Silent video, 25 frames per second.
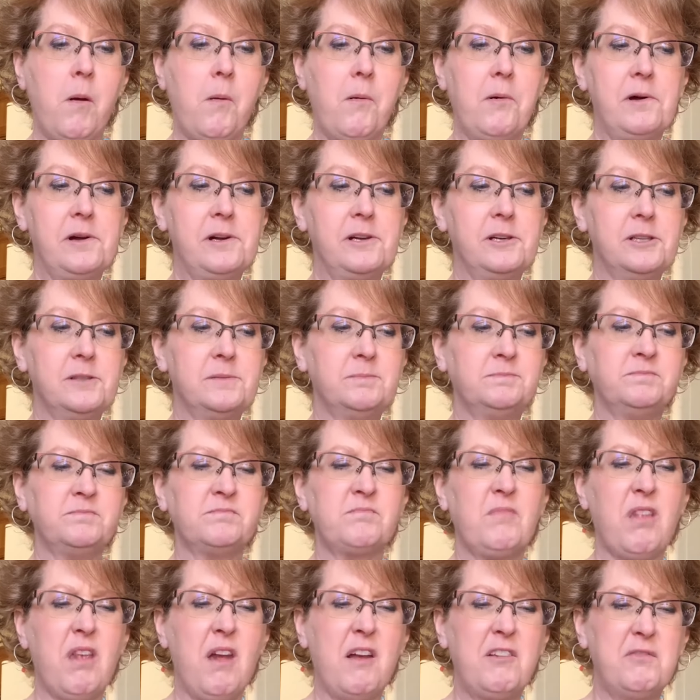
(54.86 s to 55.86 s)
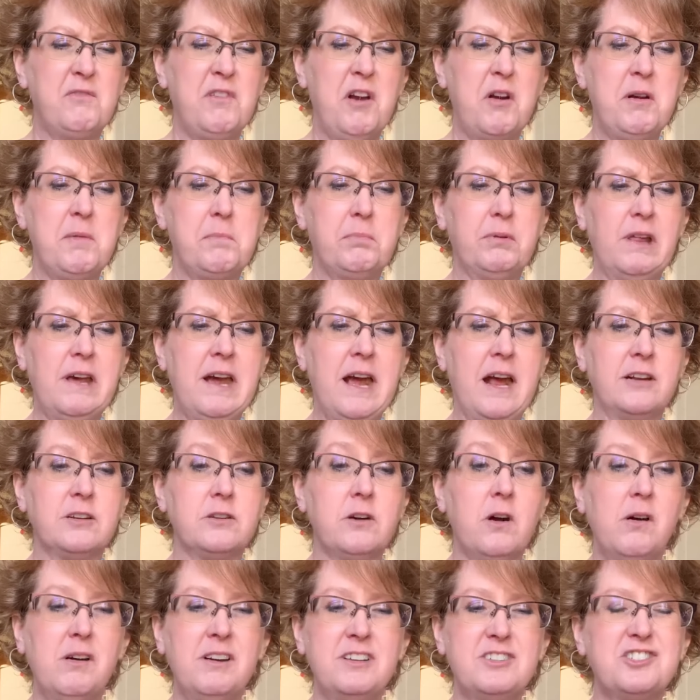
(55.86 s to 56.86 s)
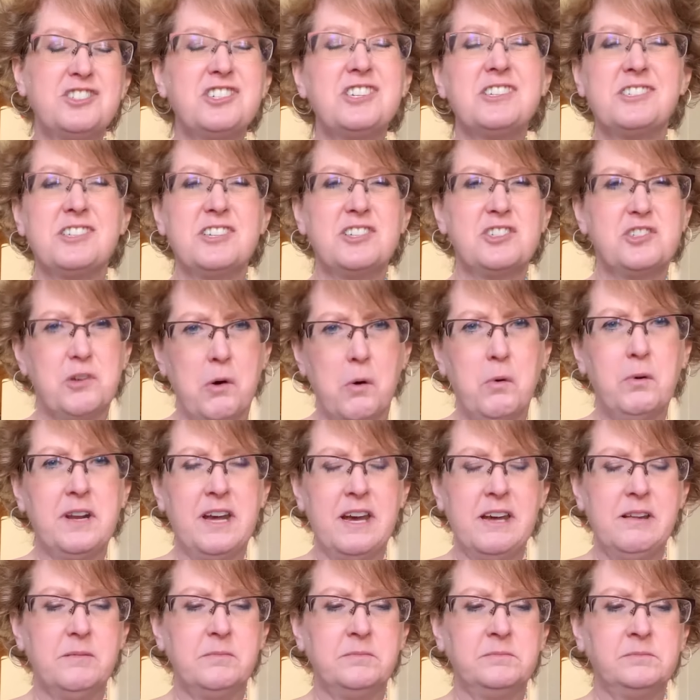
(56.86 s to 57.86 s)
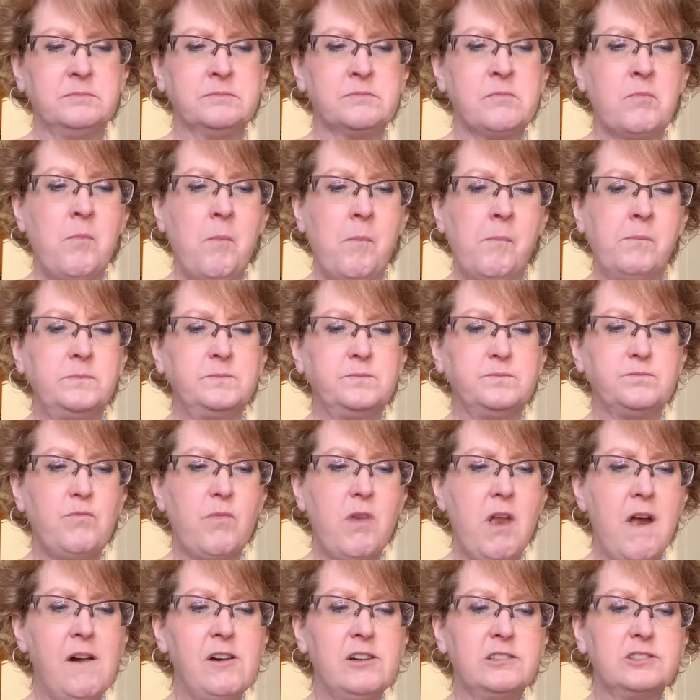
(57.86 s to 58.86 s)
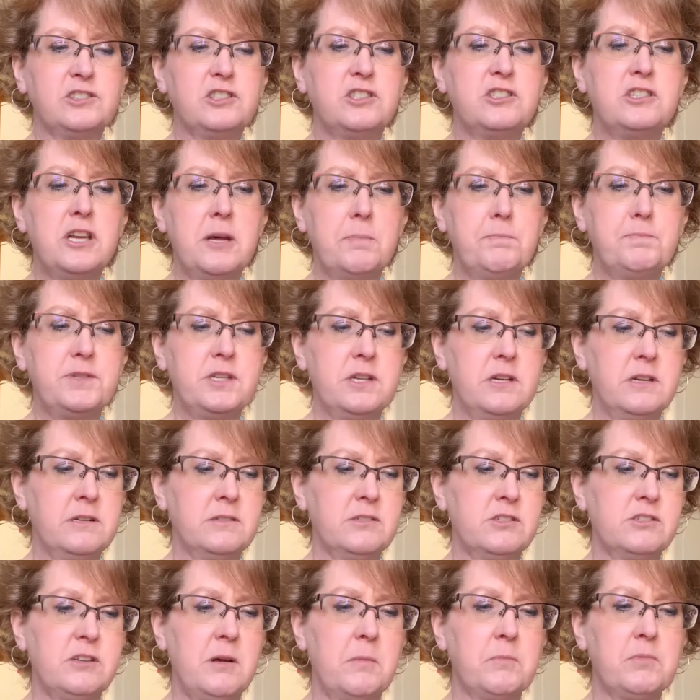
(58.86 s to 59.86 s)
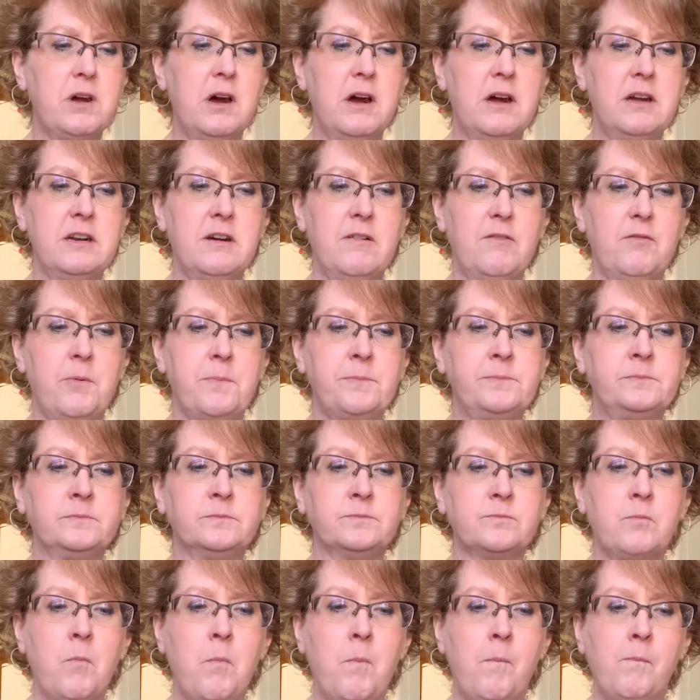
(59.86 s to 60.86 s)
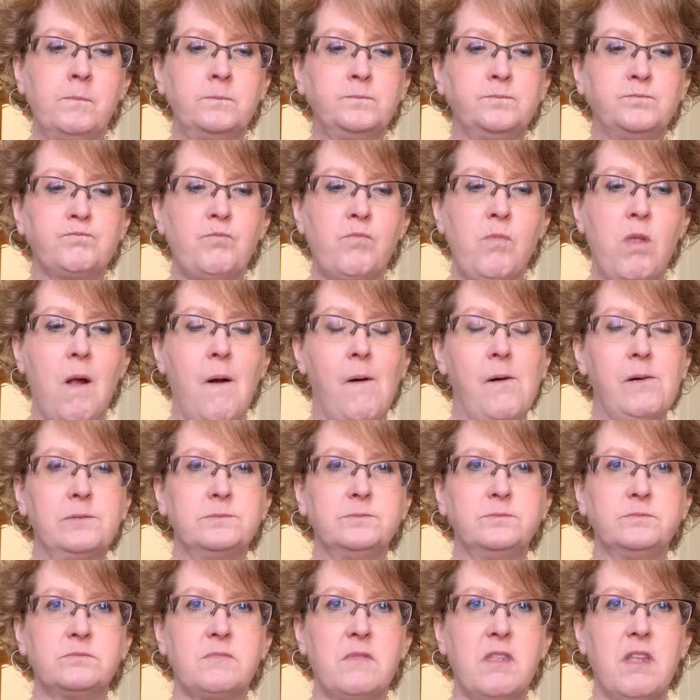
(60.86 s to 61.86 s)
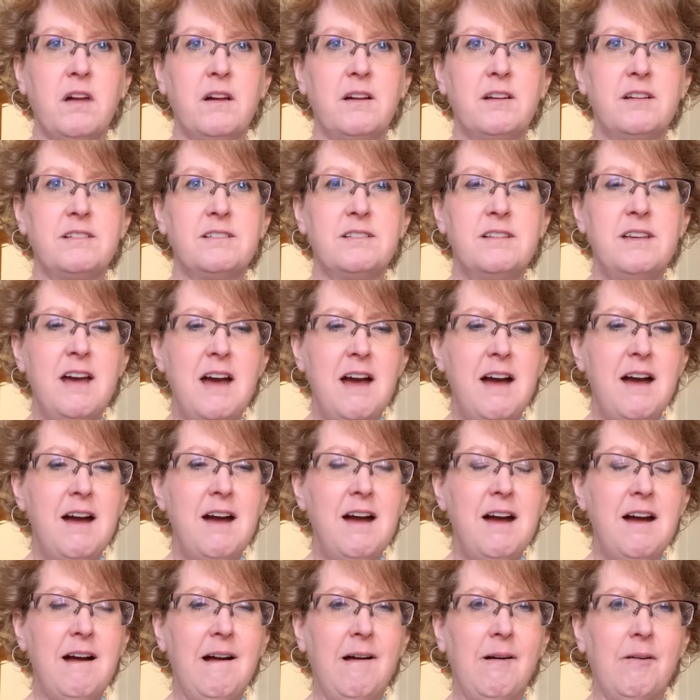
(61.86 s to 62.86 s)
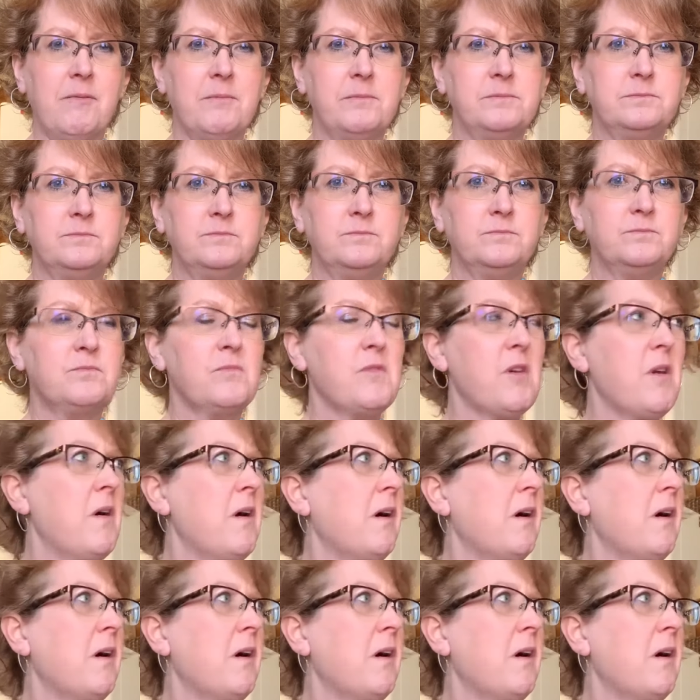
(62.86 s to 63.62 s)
Um, it's very bland. It's just a donut and it's dipped in some kind of simple syrup. It tastes just like simple syrup. Yeah. Simple syrup.